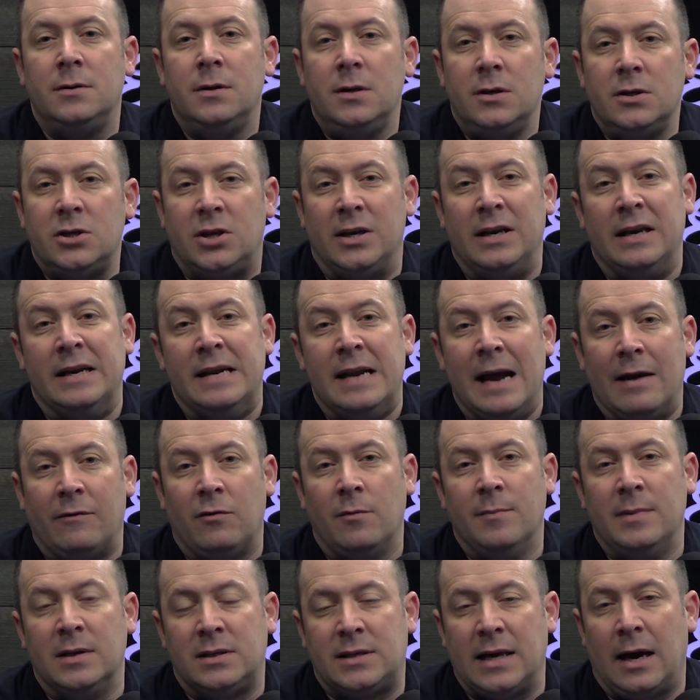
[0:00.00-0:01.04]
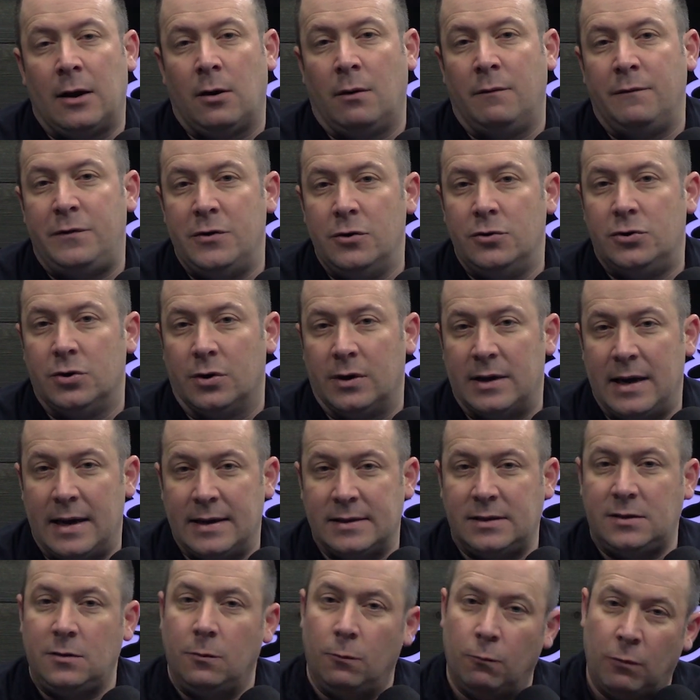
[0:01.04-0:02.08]
so you never miss out on future
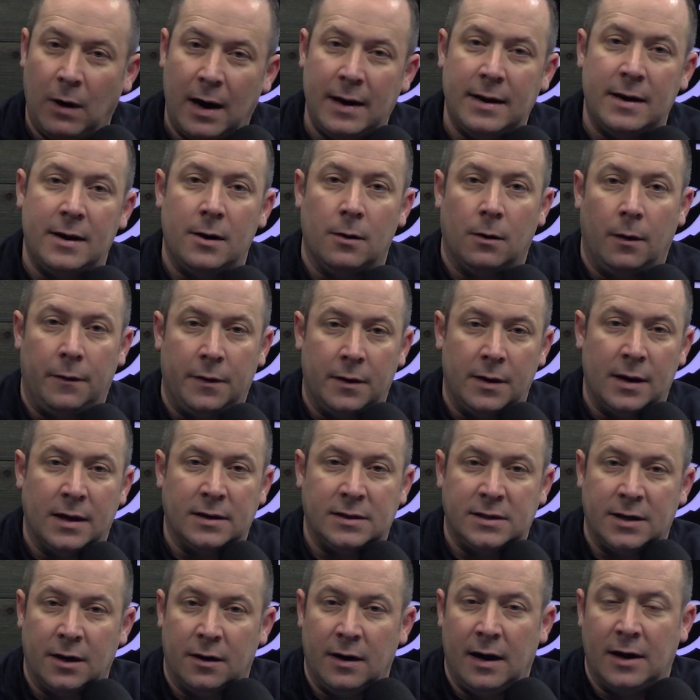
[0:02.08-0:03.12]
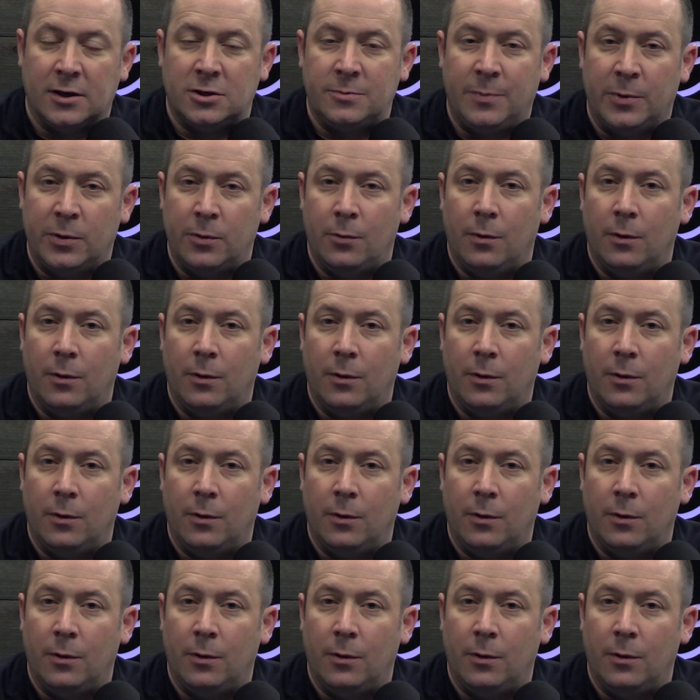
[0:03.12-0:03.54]
guests right here on The Necessary Entrepreneur.